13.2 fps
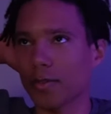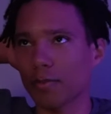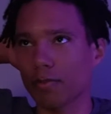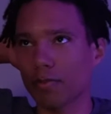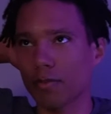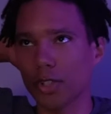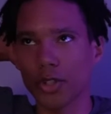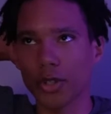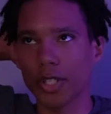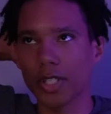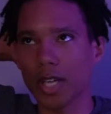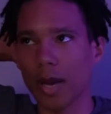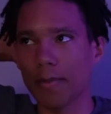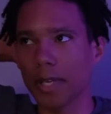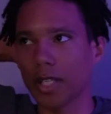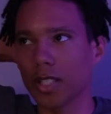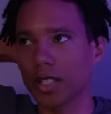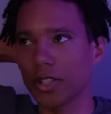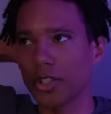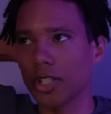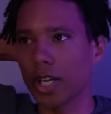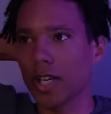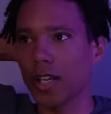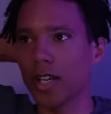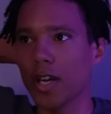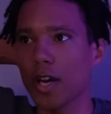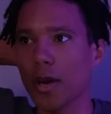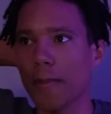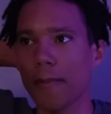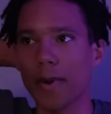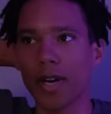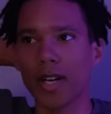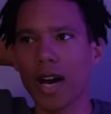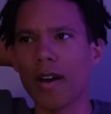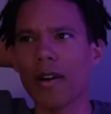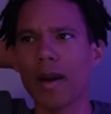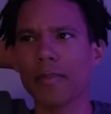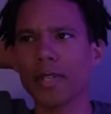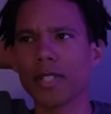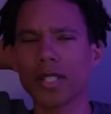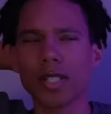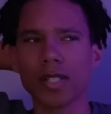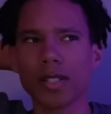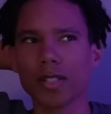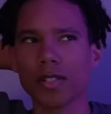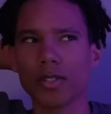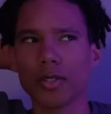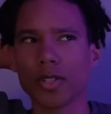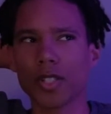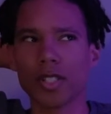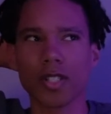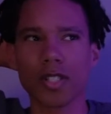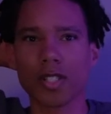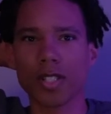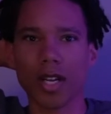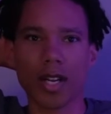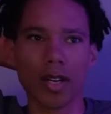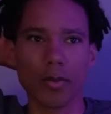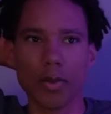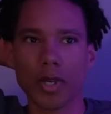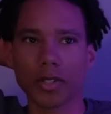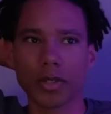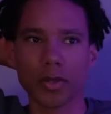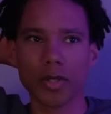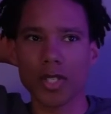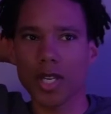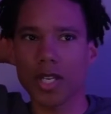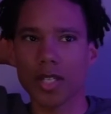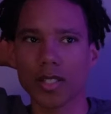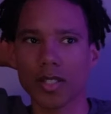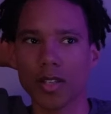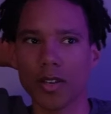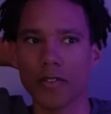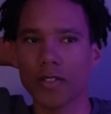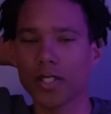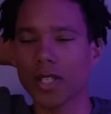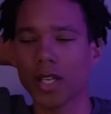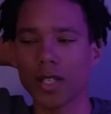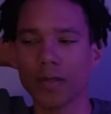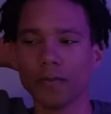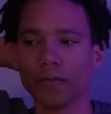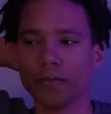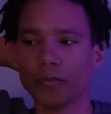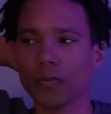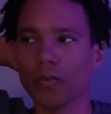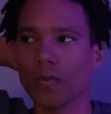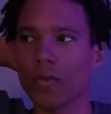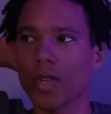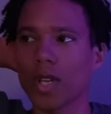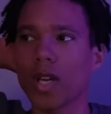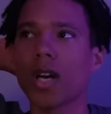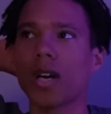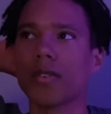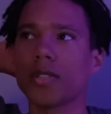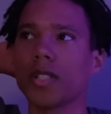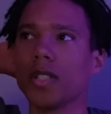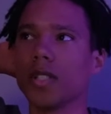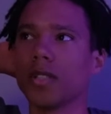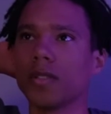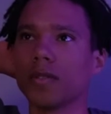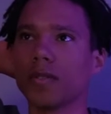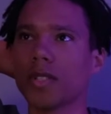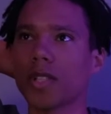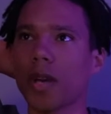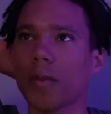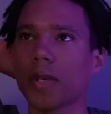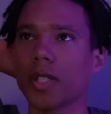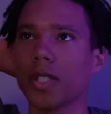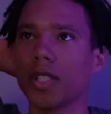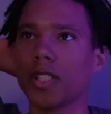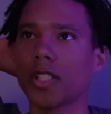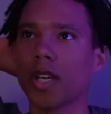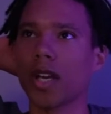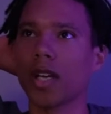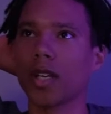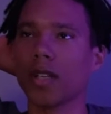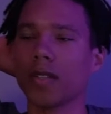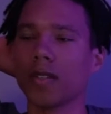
majority of the time been cliche, but I've been seeing since this is like a well-known city and stuff, it's like I've seen some cliche